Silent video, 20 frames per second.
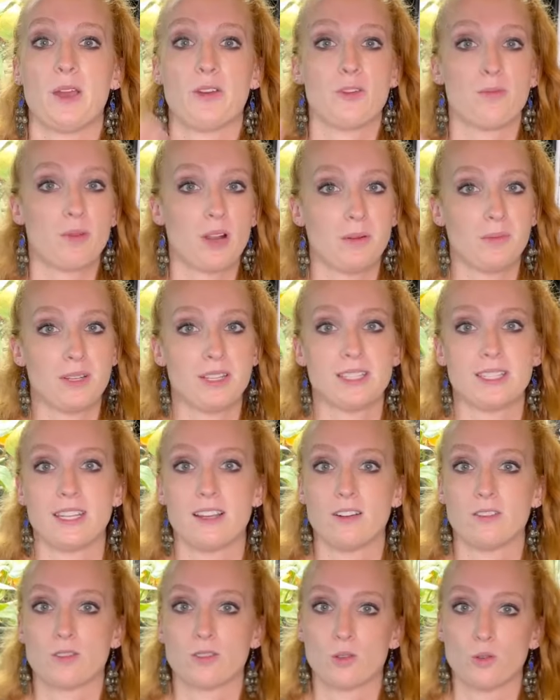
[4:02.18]
Now, you probably
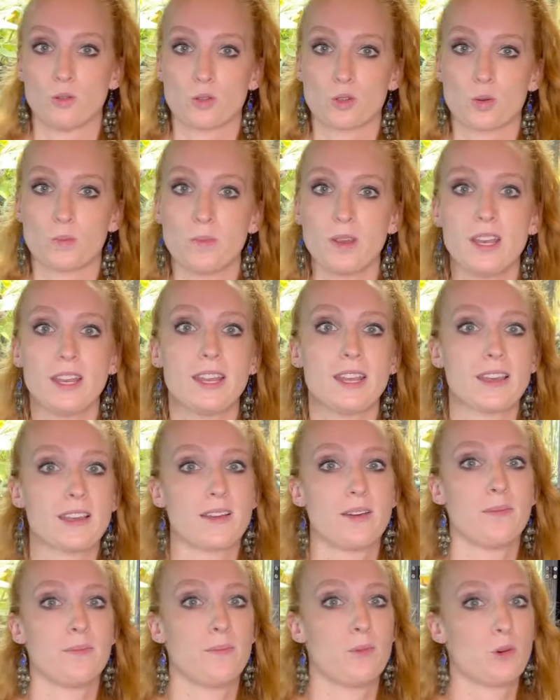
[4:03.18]
see on social
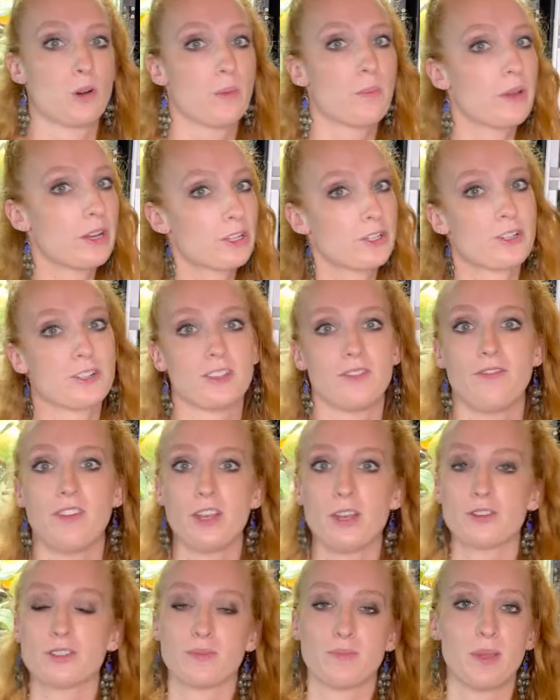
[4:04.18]
media more pictures and
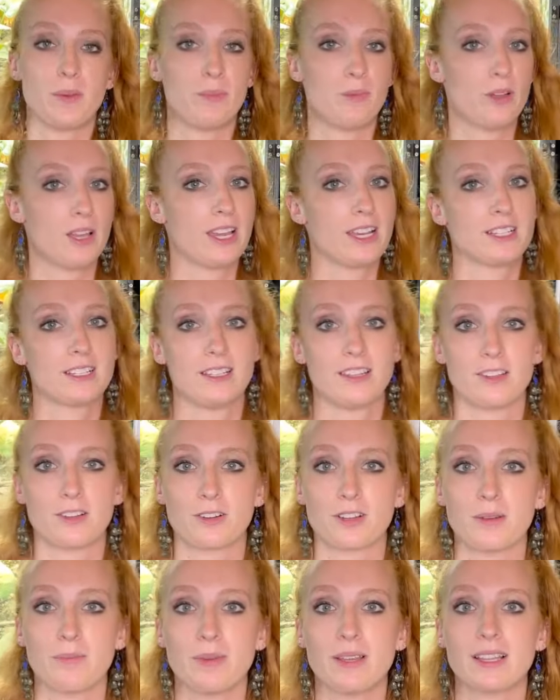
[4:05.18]
videos of people handling
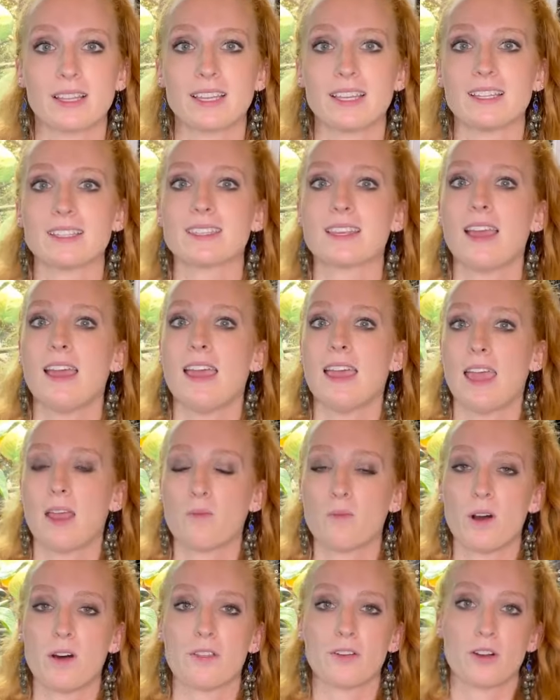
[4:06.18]
their chameleons,
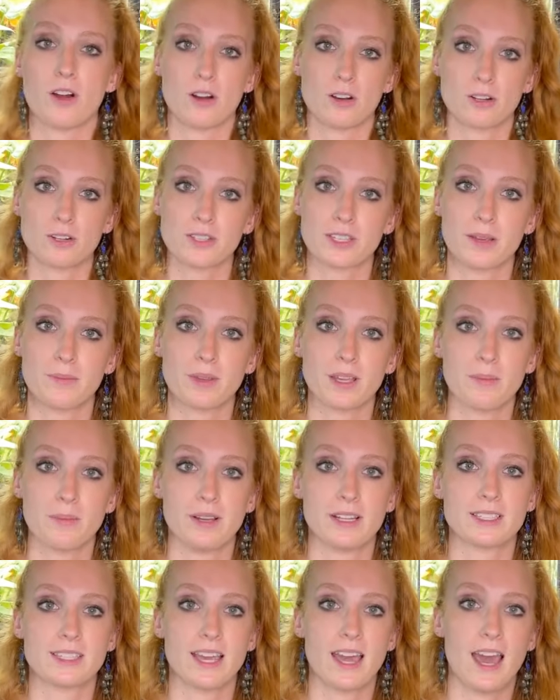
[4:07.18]
and while there are some
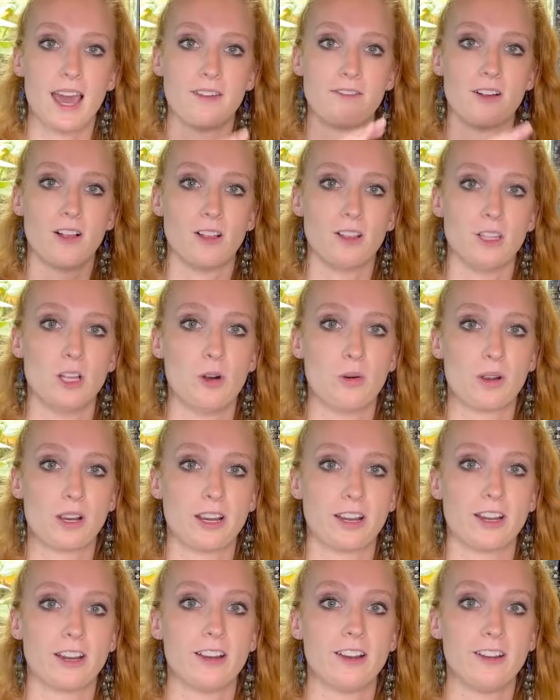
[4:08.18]
chameleons that have a
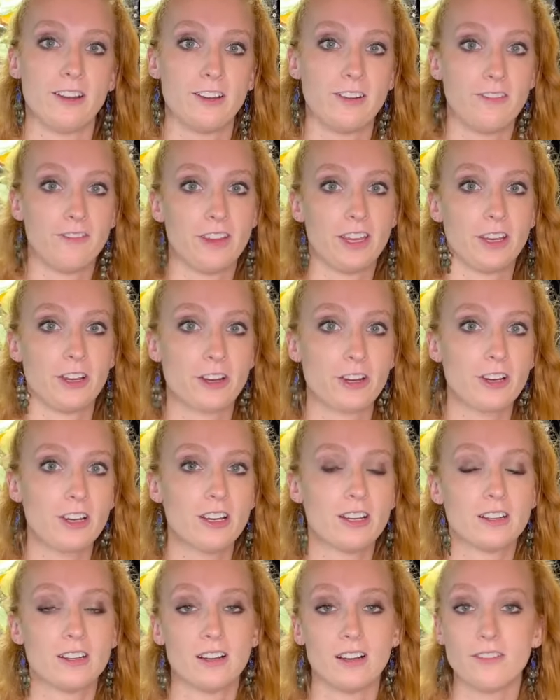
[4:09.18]
lower
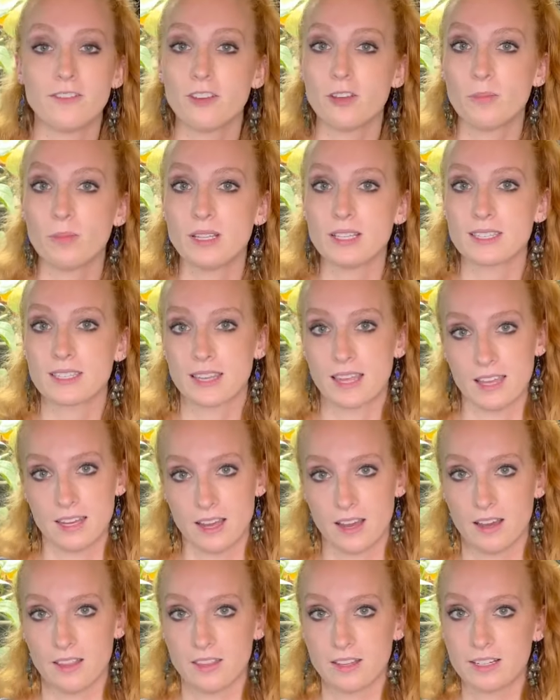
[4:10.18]
fear of humans
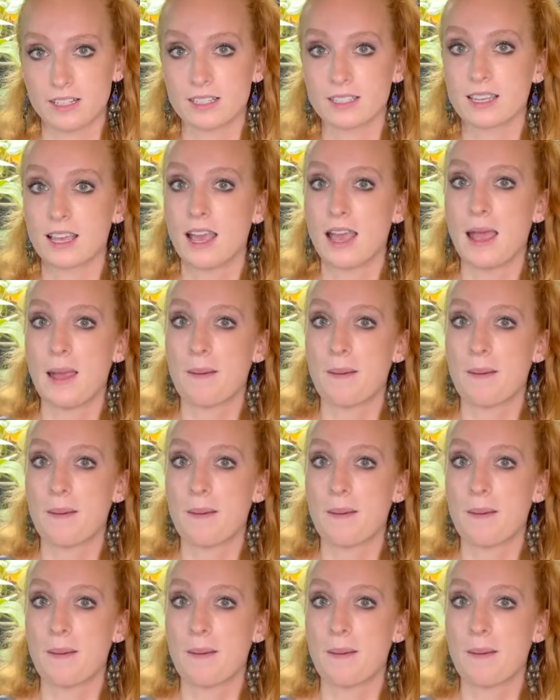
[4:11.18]
than others,